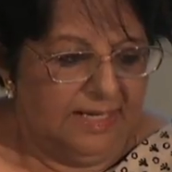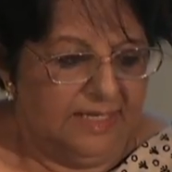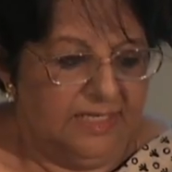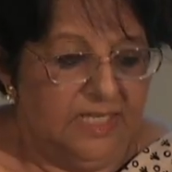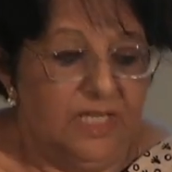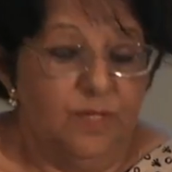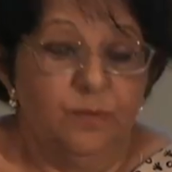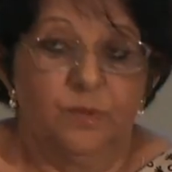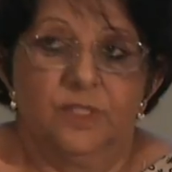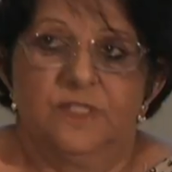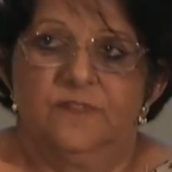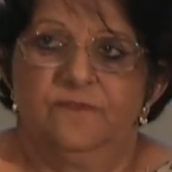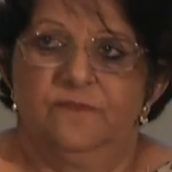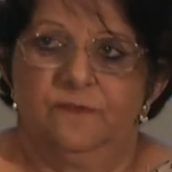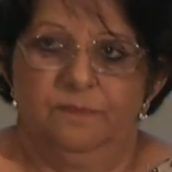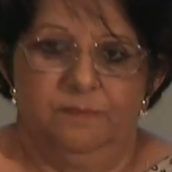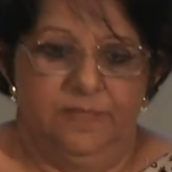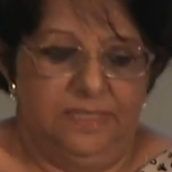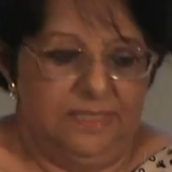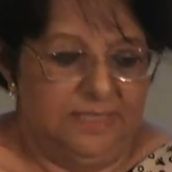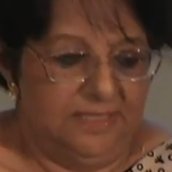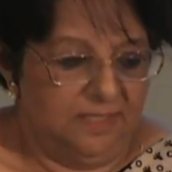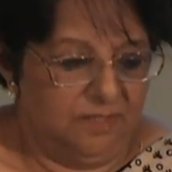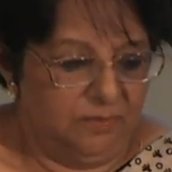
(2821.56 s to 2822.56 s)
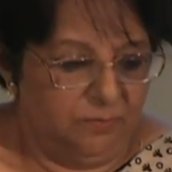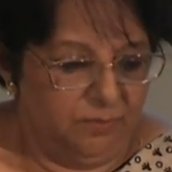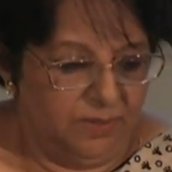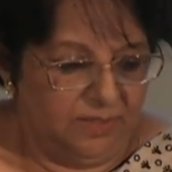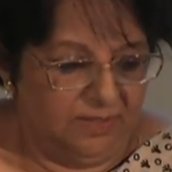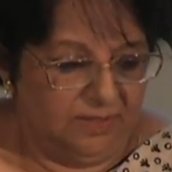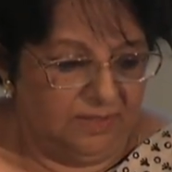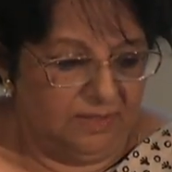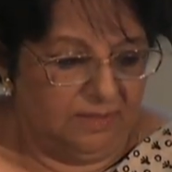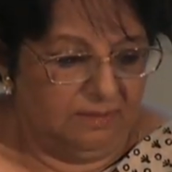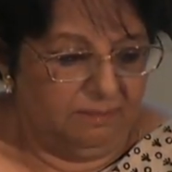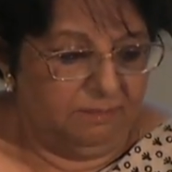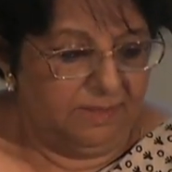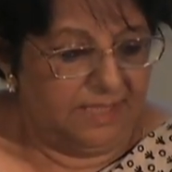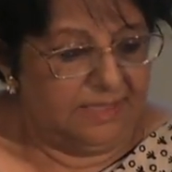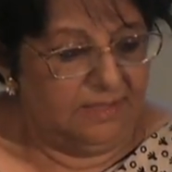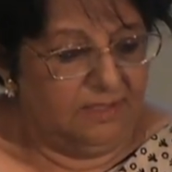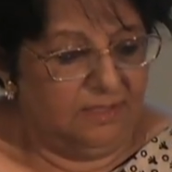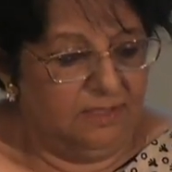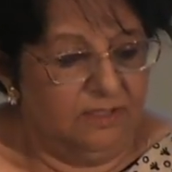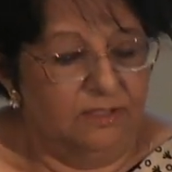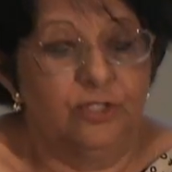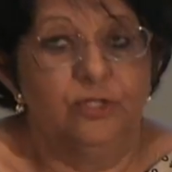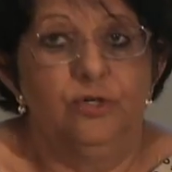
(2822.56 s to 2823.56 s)
He was familiar with
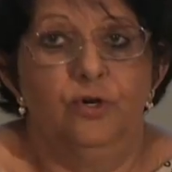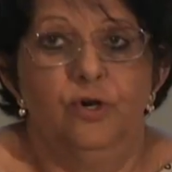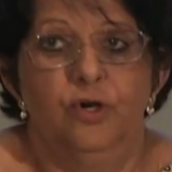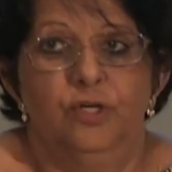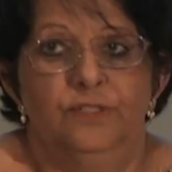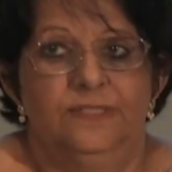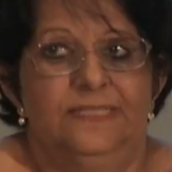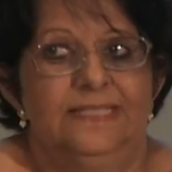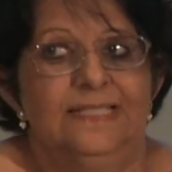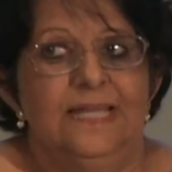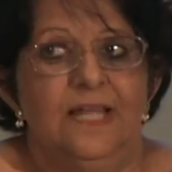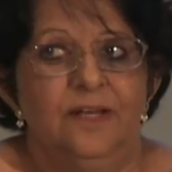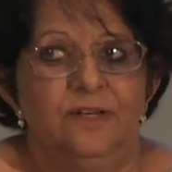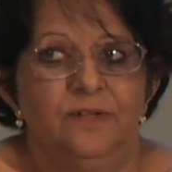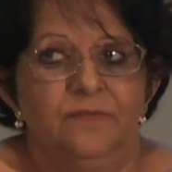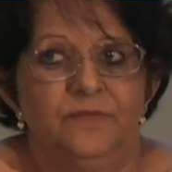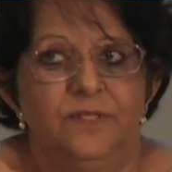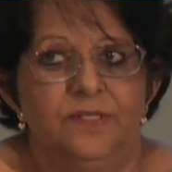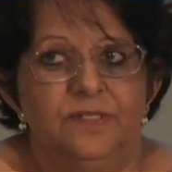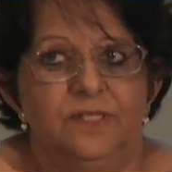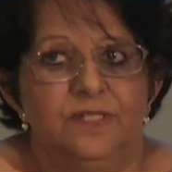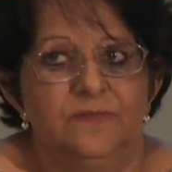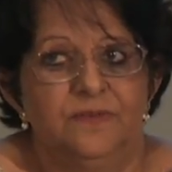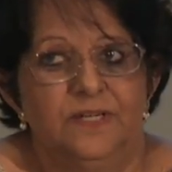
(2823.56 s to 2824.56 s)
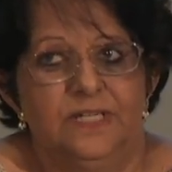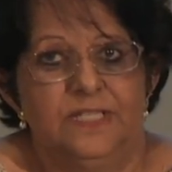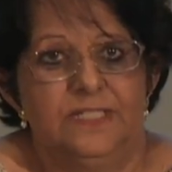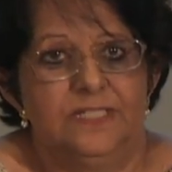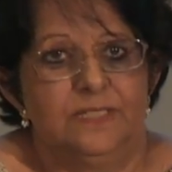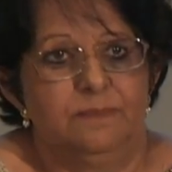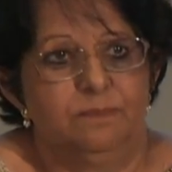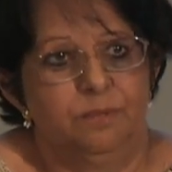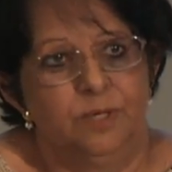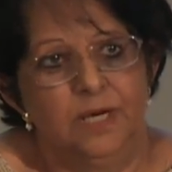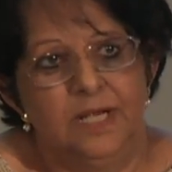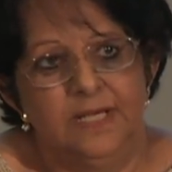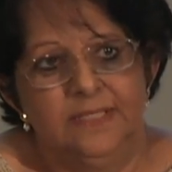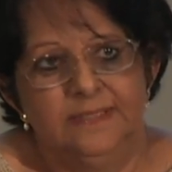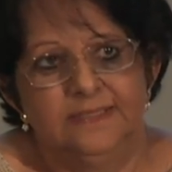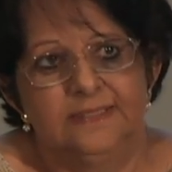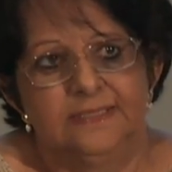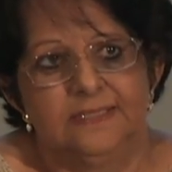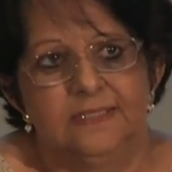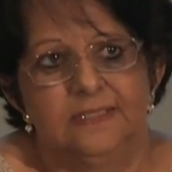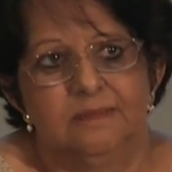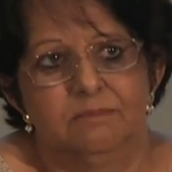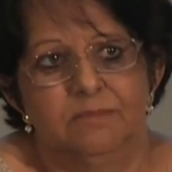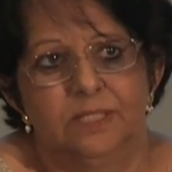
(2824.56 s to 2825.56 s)
medical cures, and none of this is very
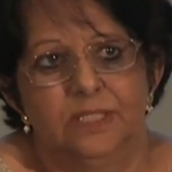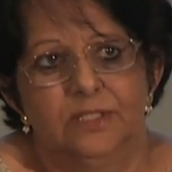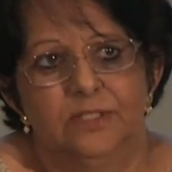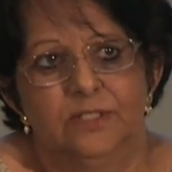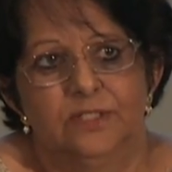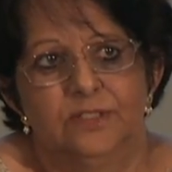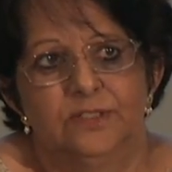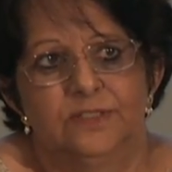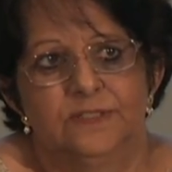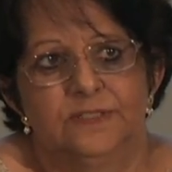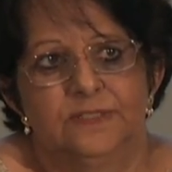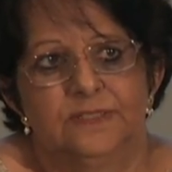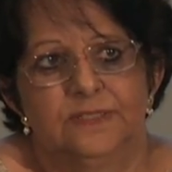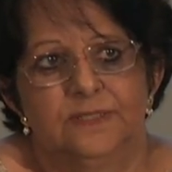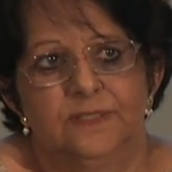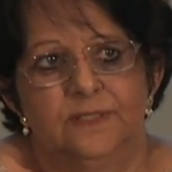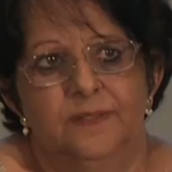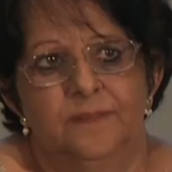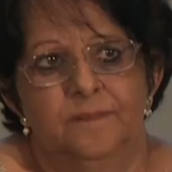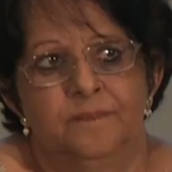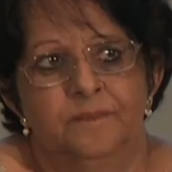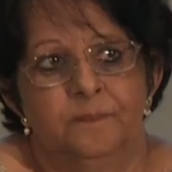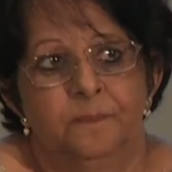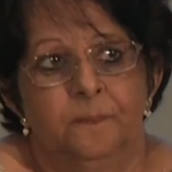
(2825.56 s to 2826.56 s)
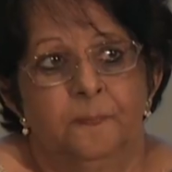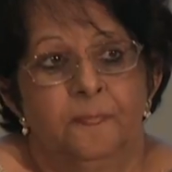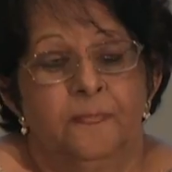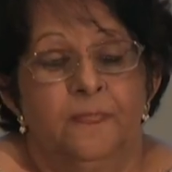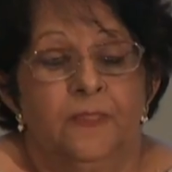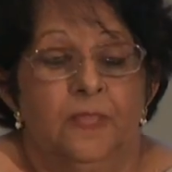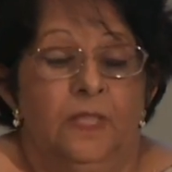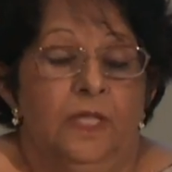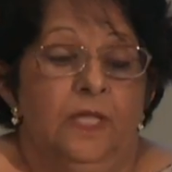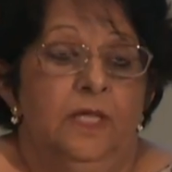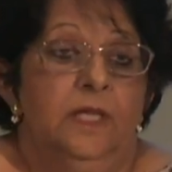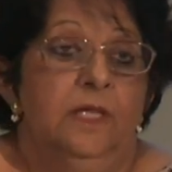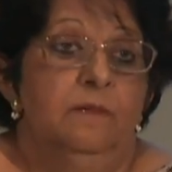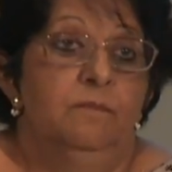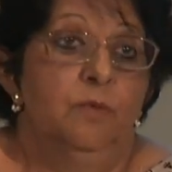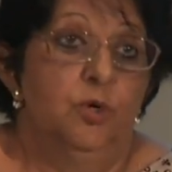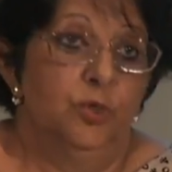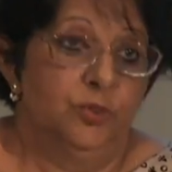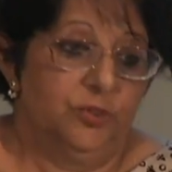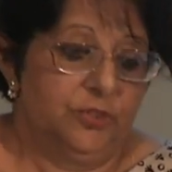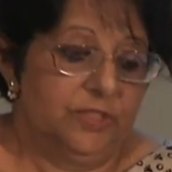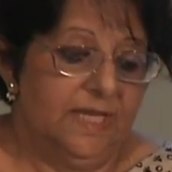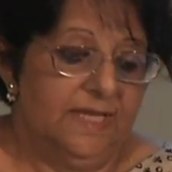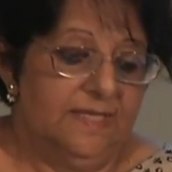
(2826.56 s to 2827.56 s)
surprising because um, in
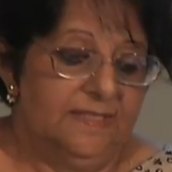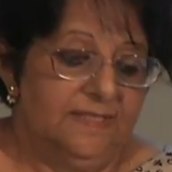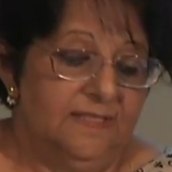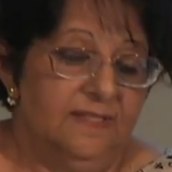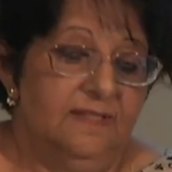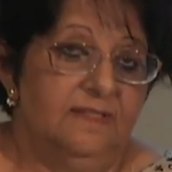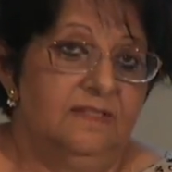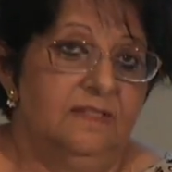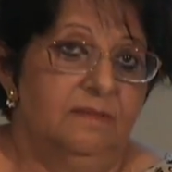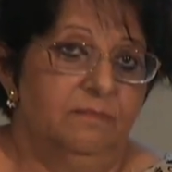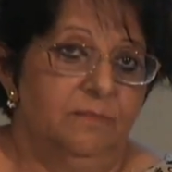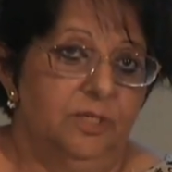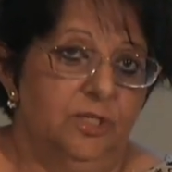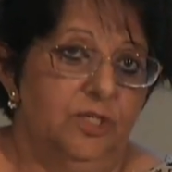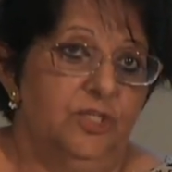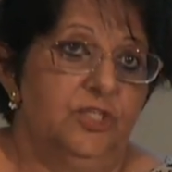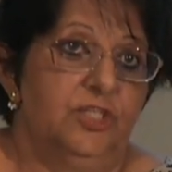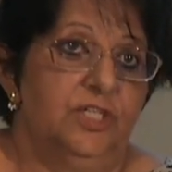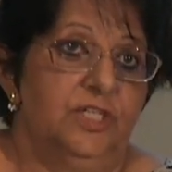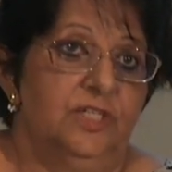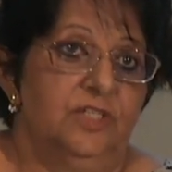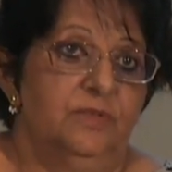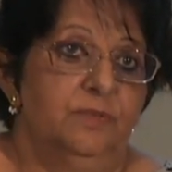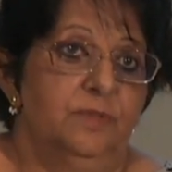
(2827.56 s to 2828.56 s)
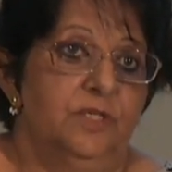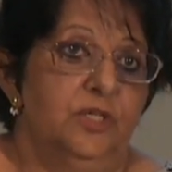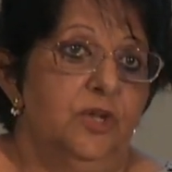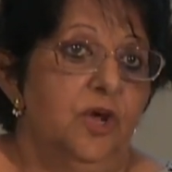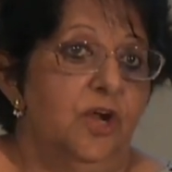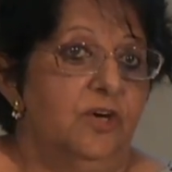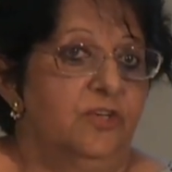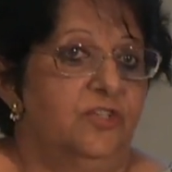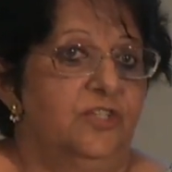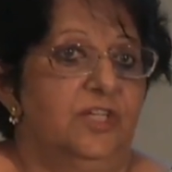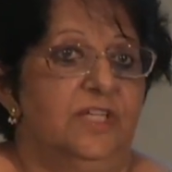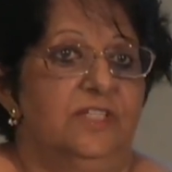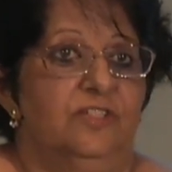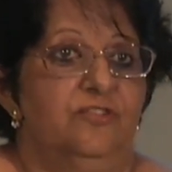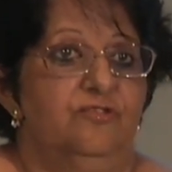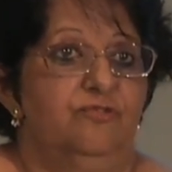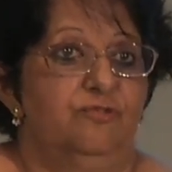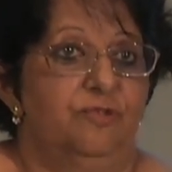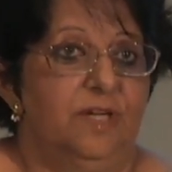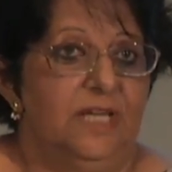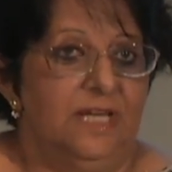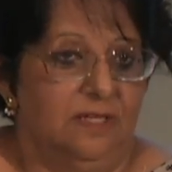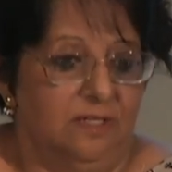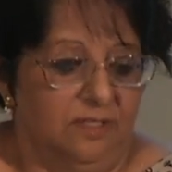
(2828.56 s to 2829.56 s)
most cases, the merchants were not just
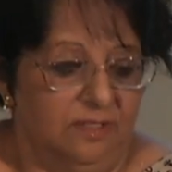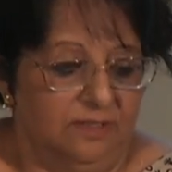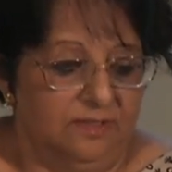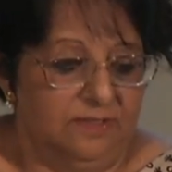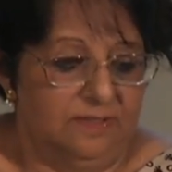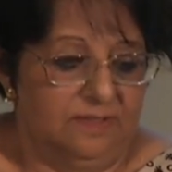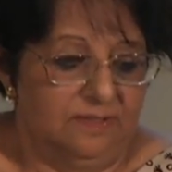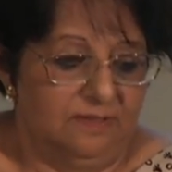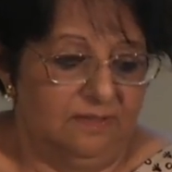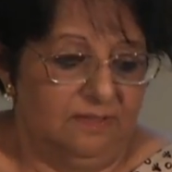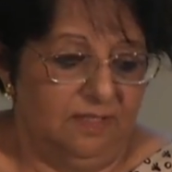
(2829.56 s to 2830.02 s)
traders.